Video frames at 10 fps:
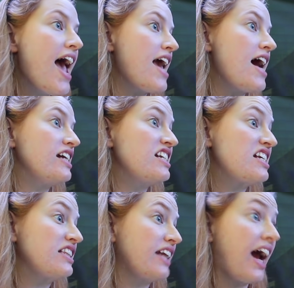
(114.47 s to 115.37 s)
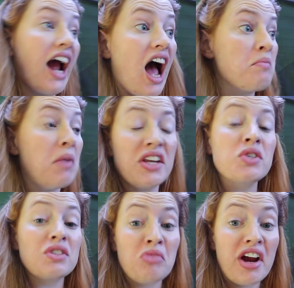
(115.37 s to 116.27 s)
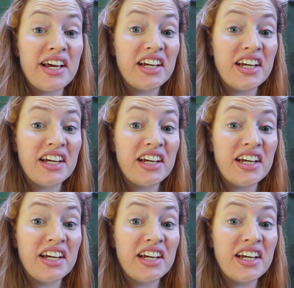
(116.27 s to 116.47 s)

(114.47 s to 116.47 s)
and like I, I might do some writing